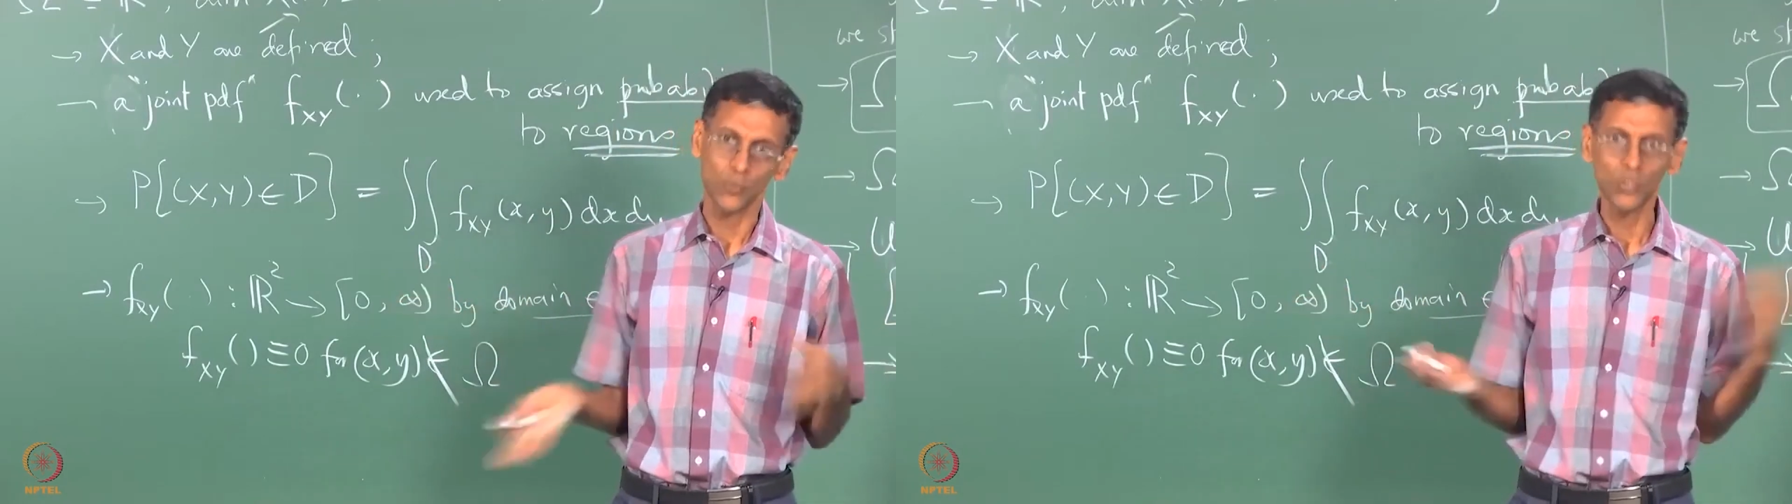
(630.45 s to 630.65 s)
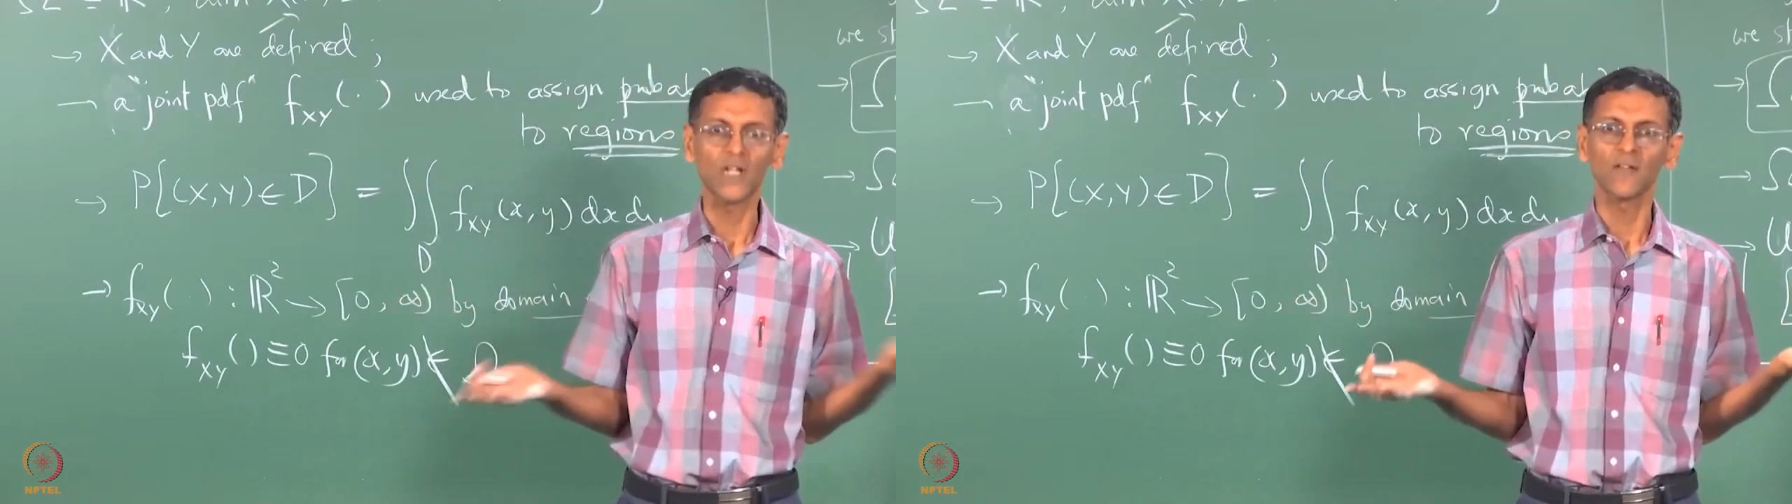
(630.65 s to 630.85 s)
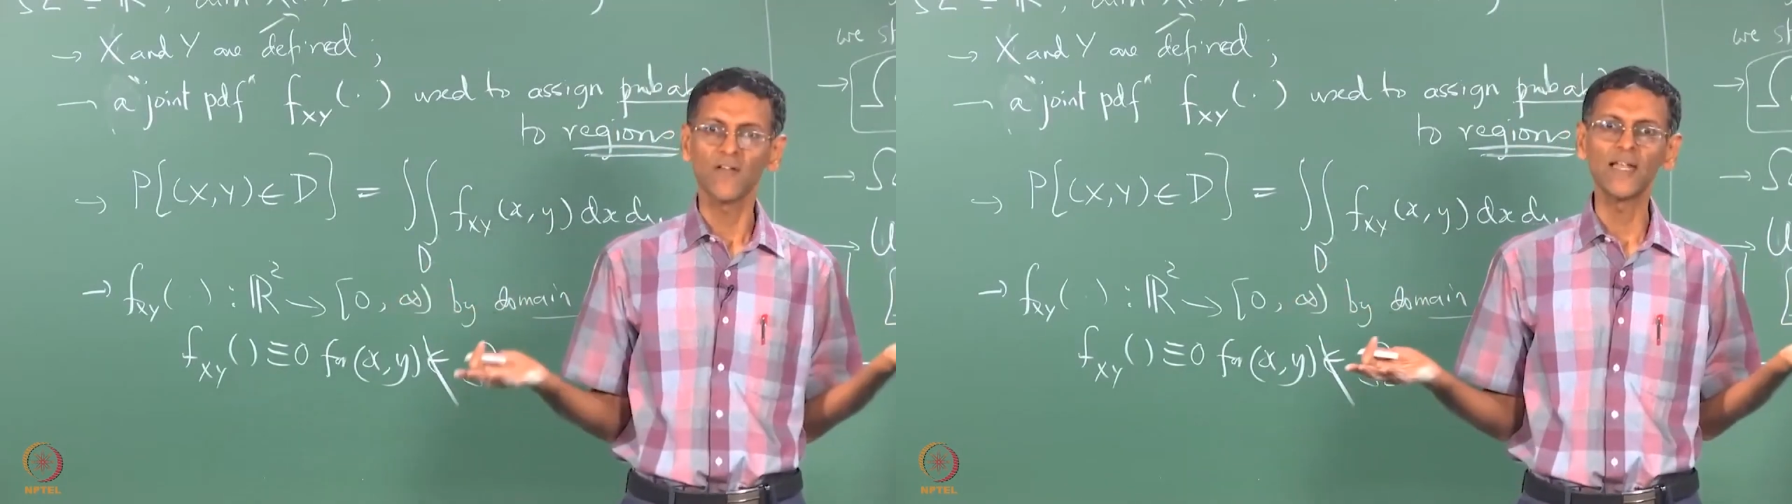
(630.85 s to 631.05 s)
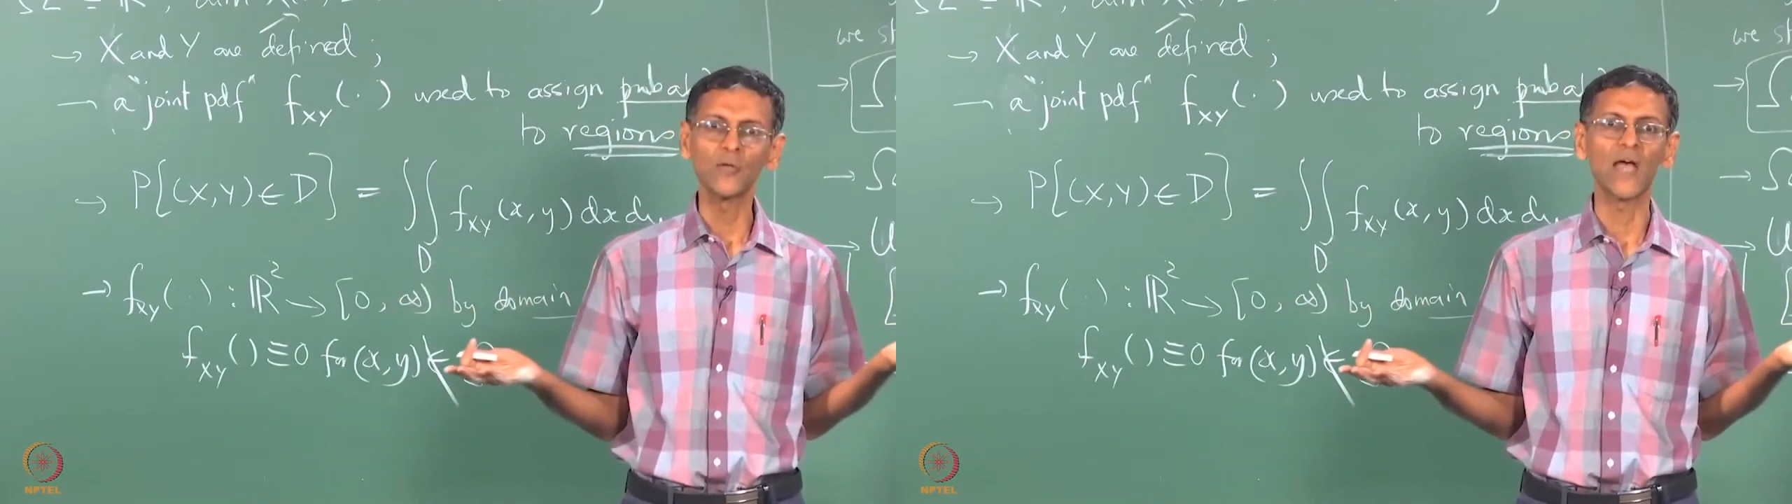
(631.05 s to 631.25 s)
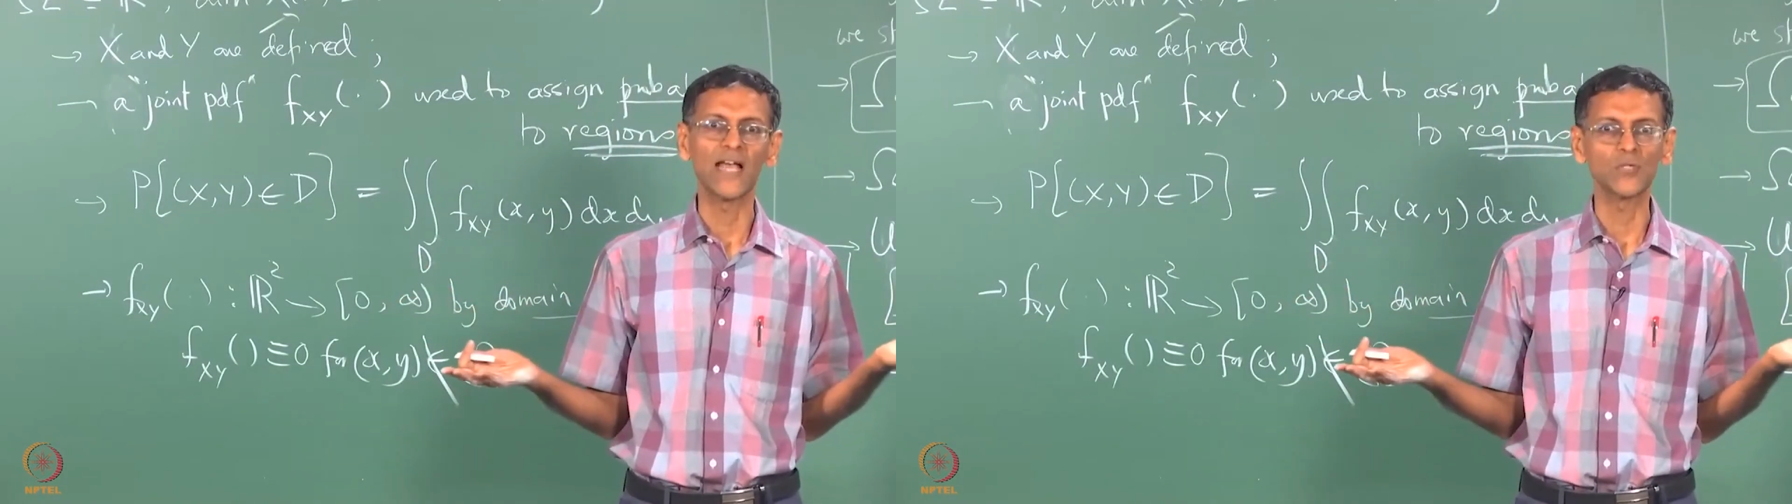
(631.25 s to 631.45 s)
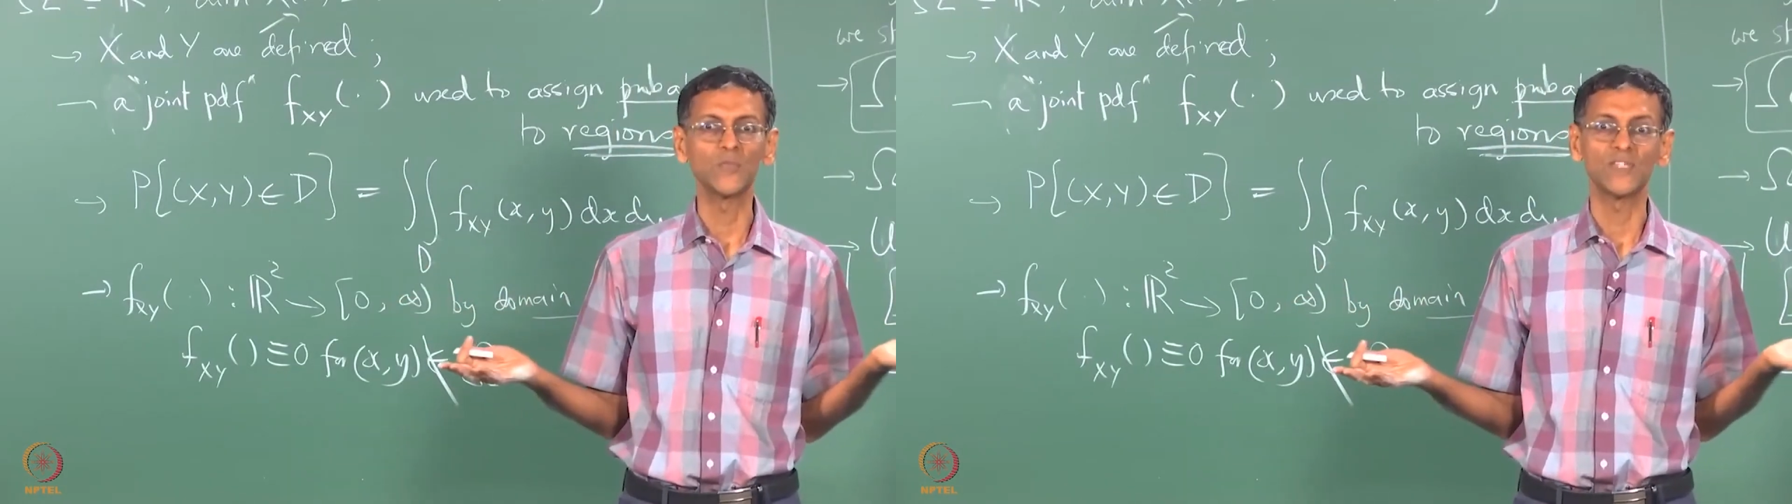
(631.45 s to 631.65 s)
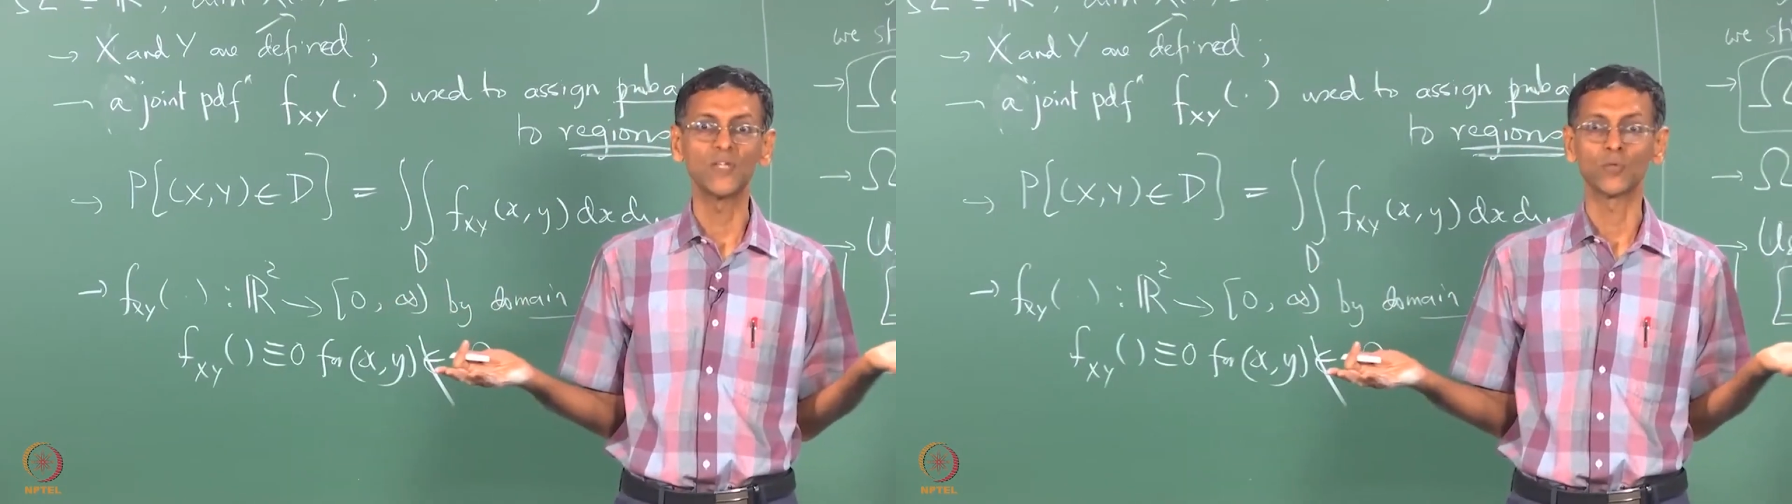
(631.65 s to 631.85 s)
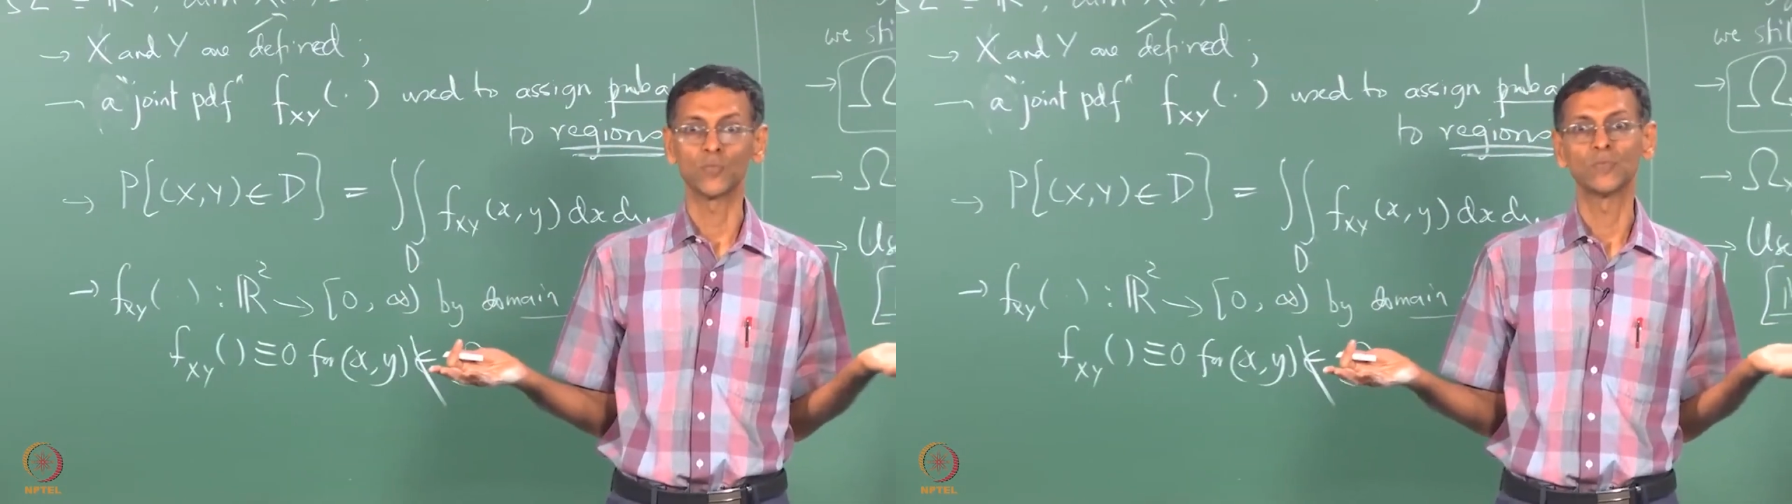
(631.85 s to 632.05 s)
you know that the value has to be
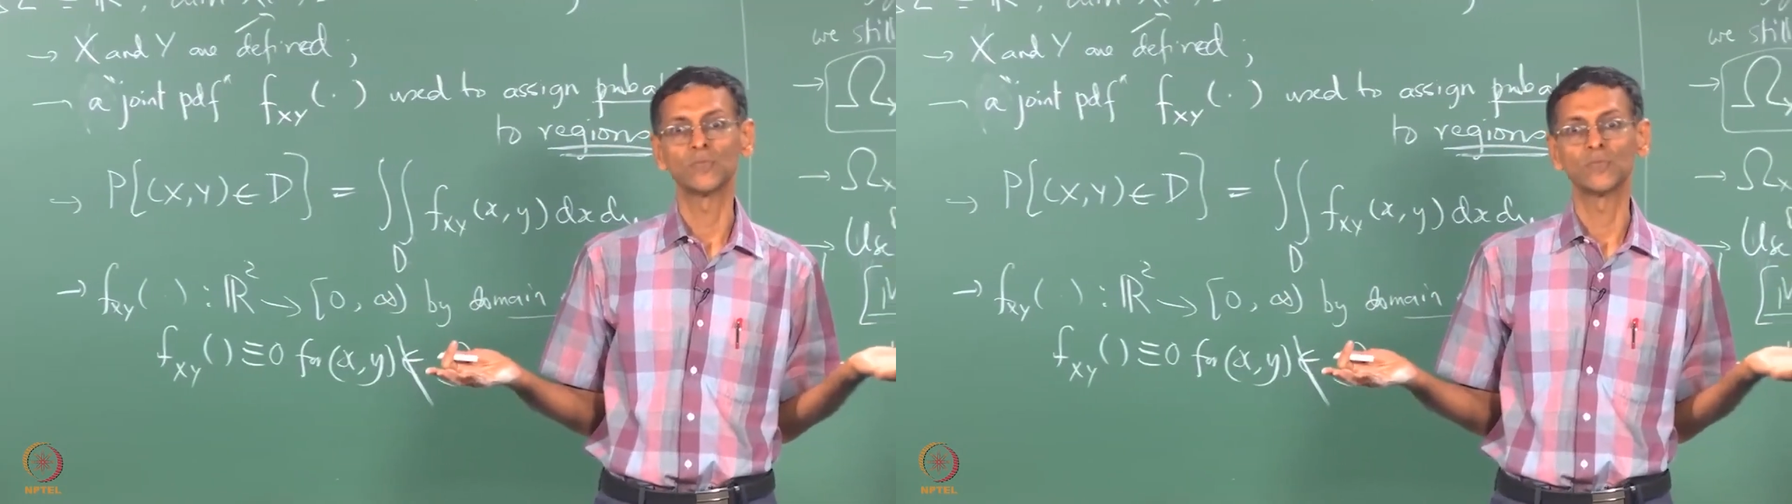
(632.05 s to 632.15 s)
0,